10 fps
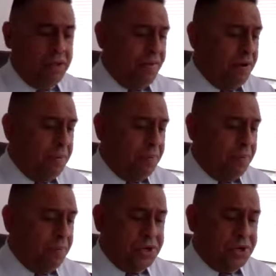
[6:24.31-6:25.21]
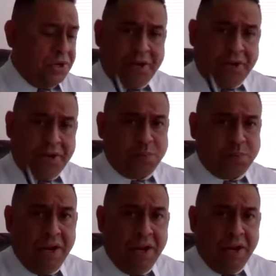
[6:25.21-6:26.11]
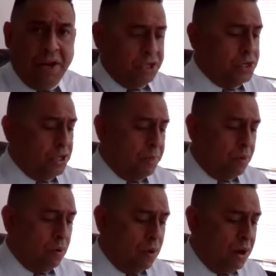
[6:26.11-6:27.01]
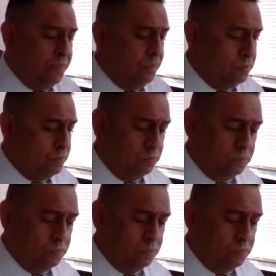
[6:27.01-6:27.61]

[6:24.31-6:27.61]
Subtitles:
and I'll leave it up to Chad to explain the special ed program.